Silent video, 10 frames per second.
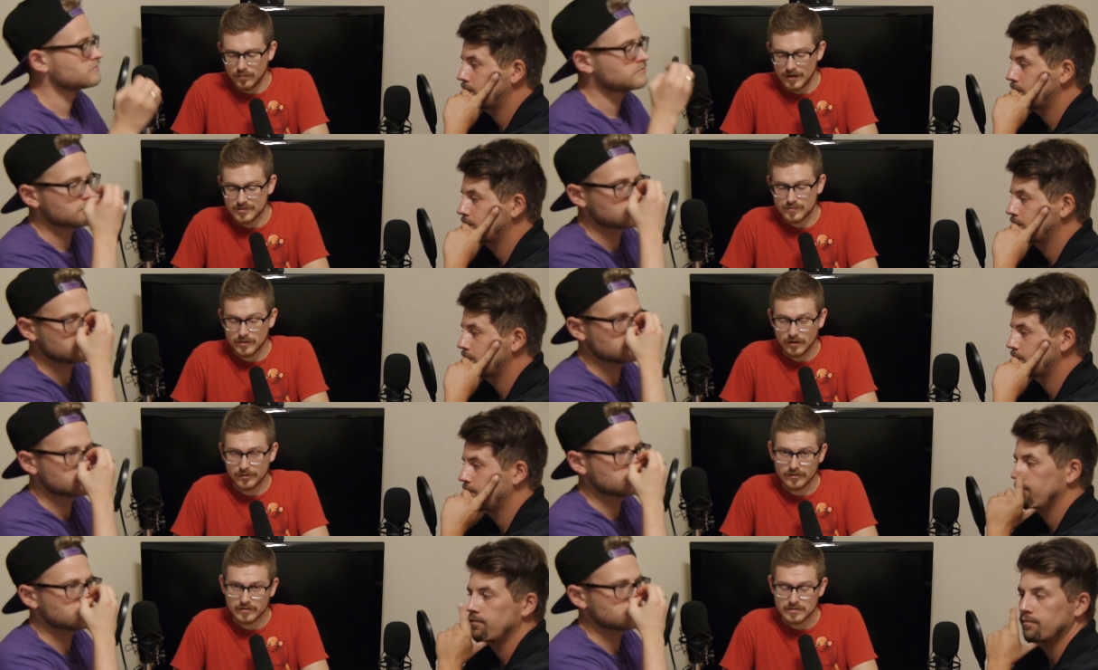Speaker 1: as we all
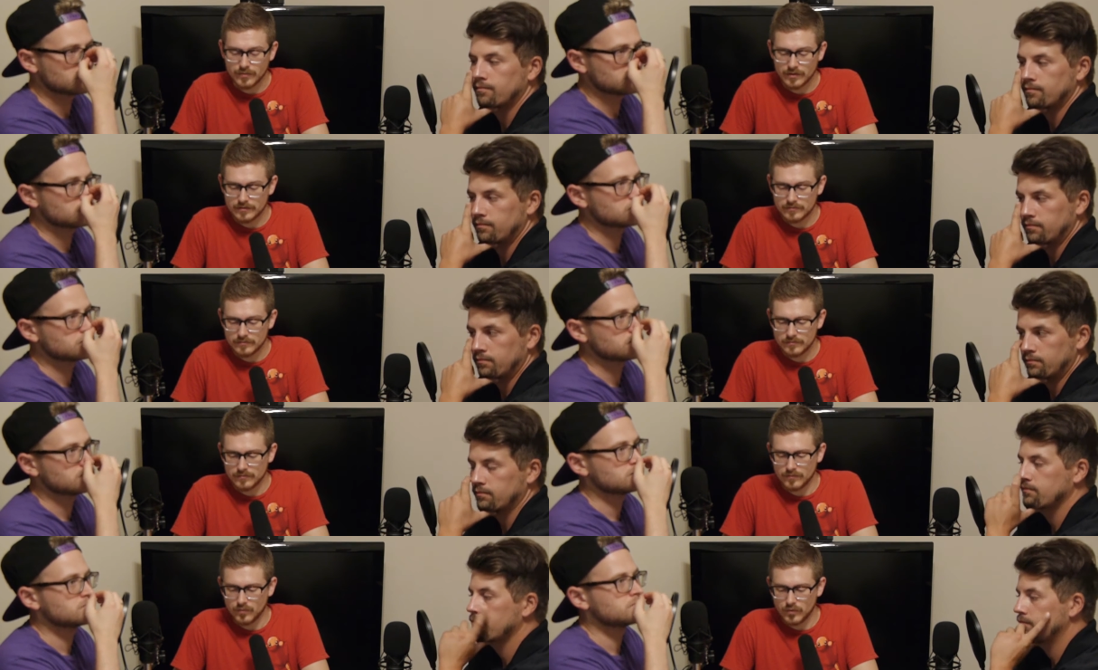know at this point,
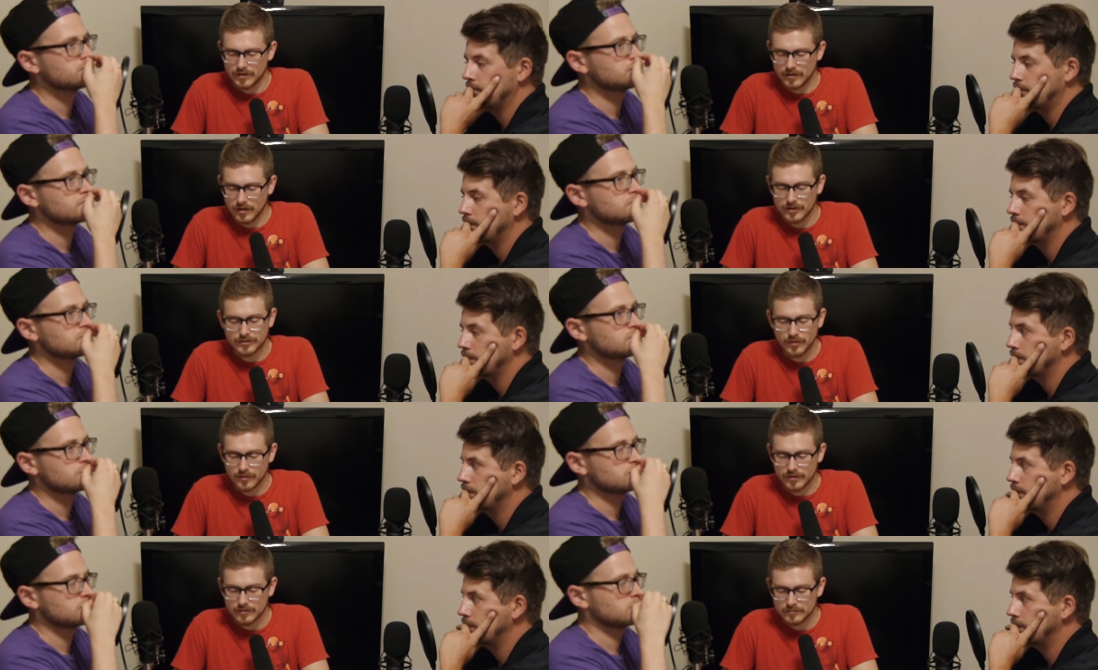went
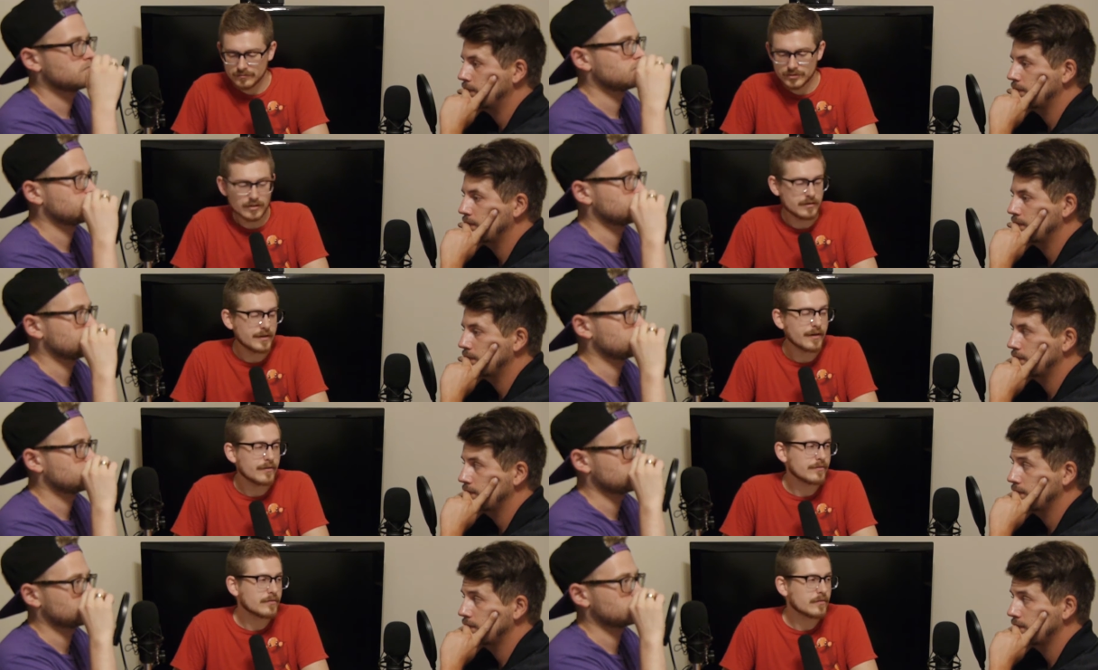hardcore shutting
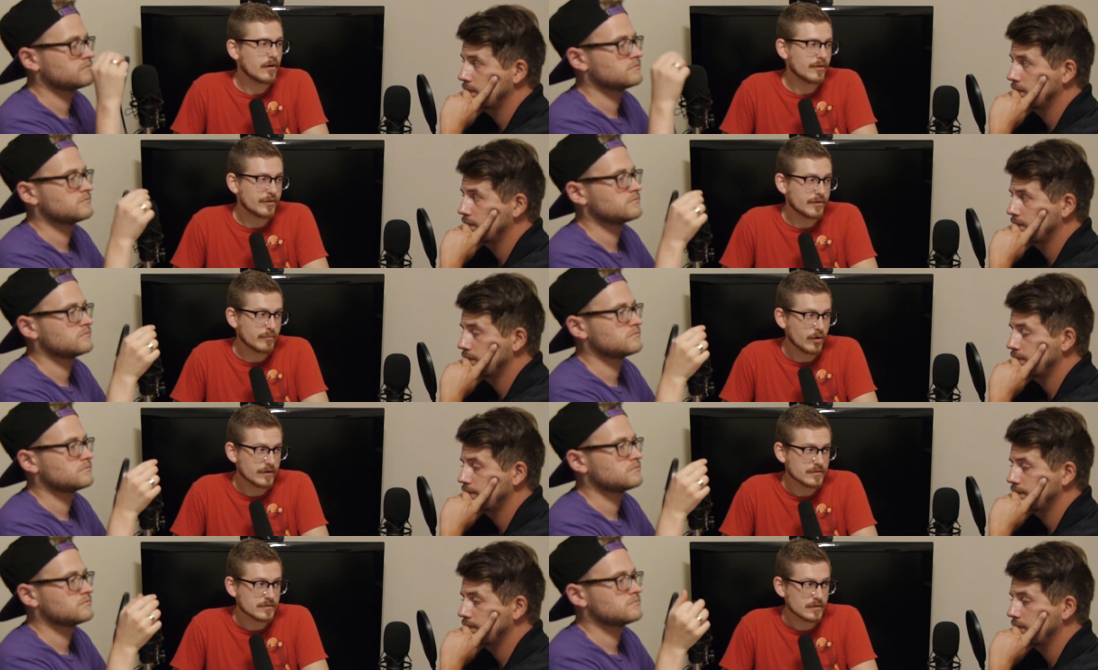down all the third
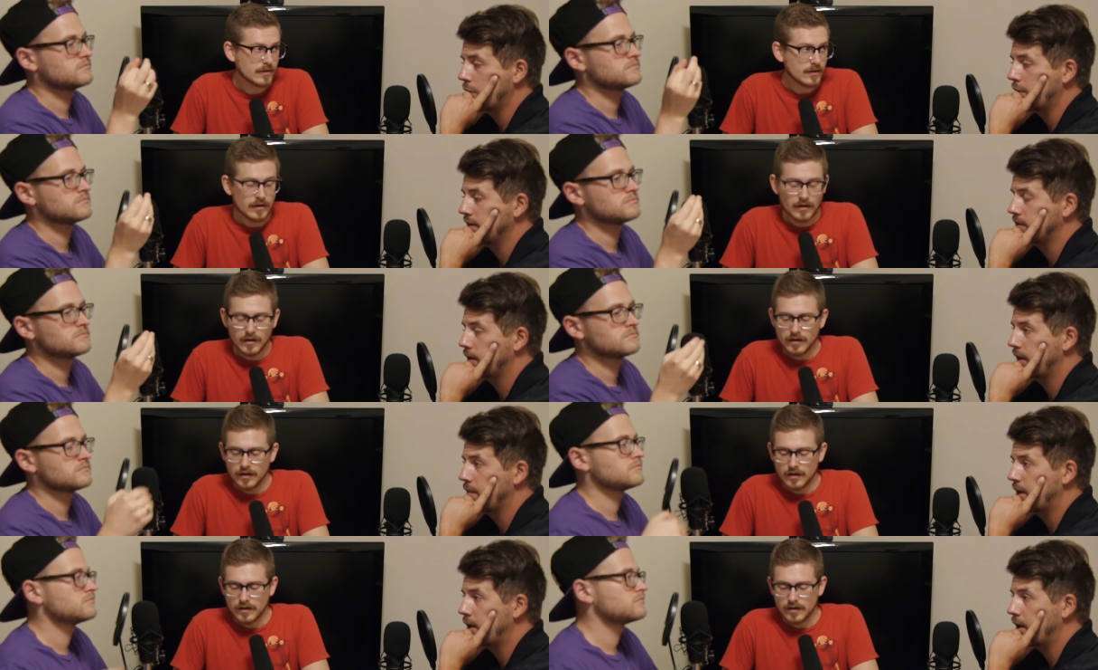parties. Oh yeah,
Speaker 2: slinging them
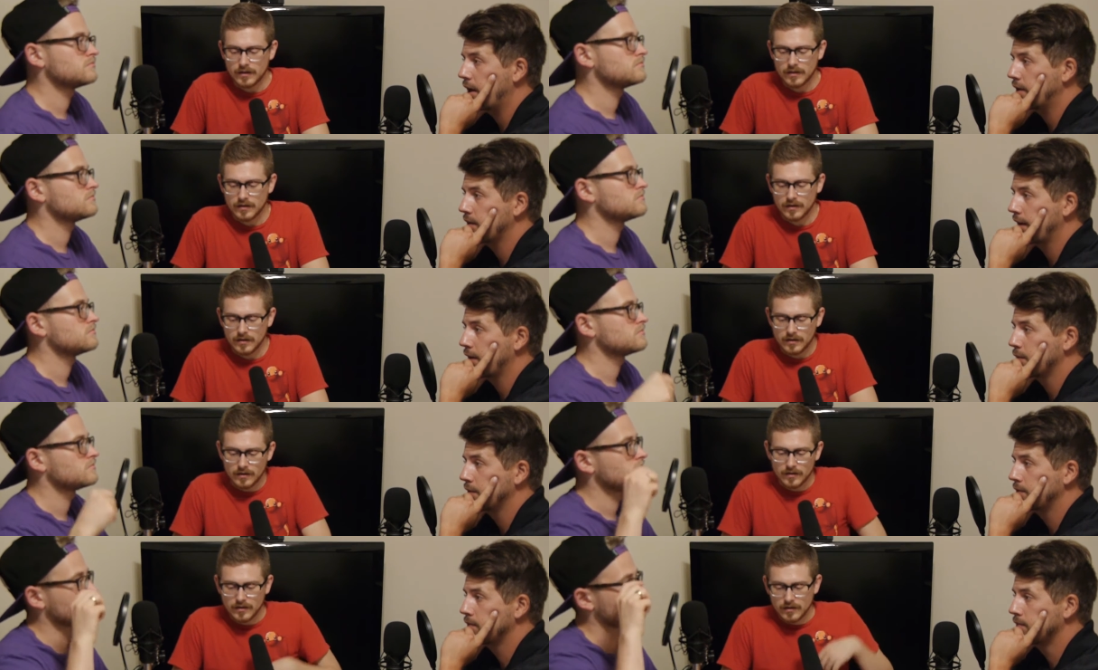NDAs like it
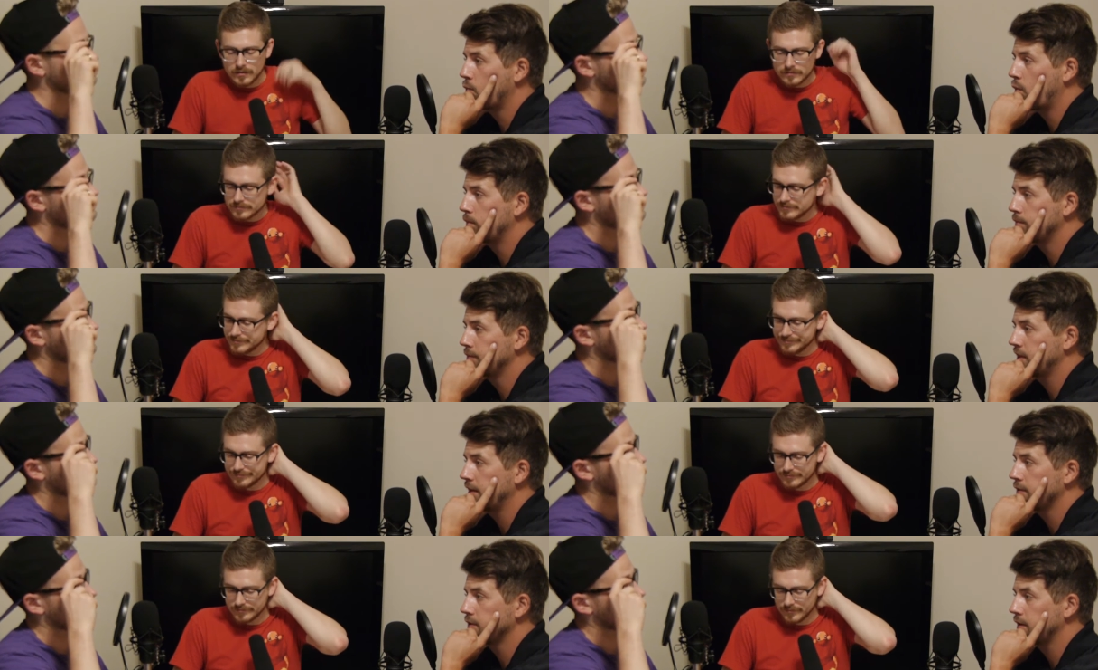was
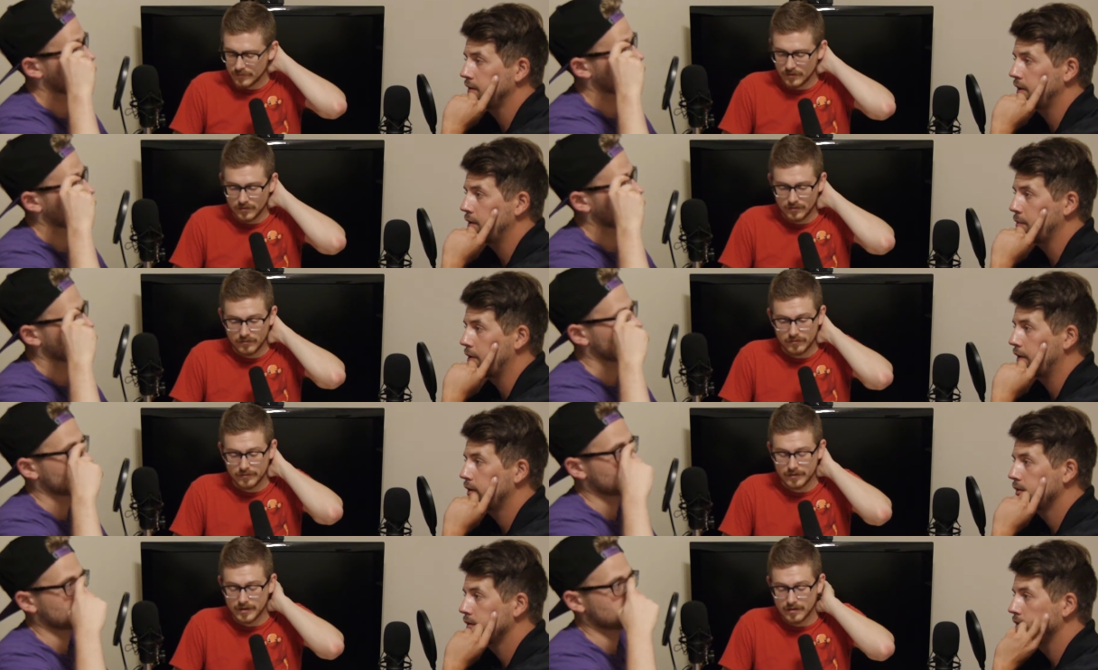singles at a titty bar.
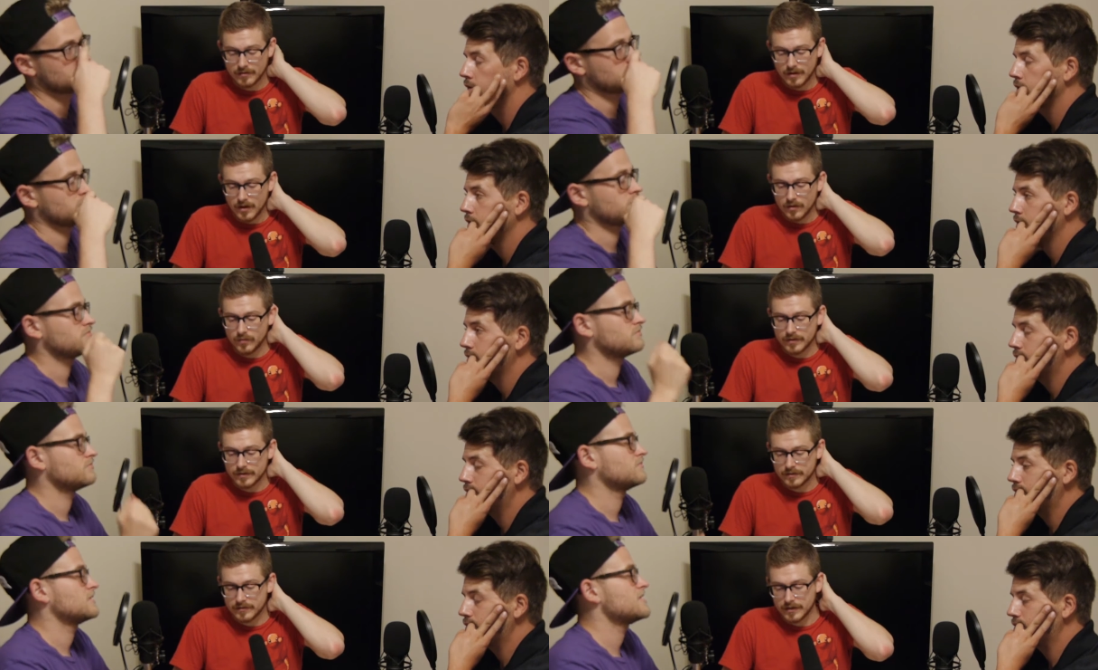Yeah,
Speaker 1: what
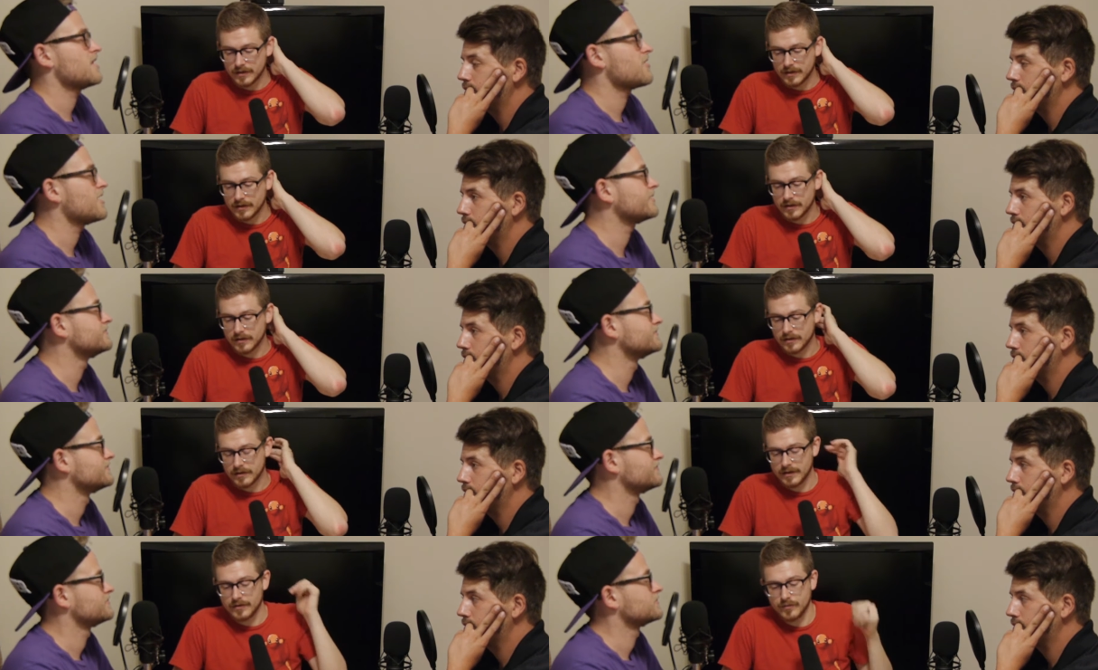uh, right. kind of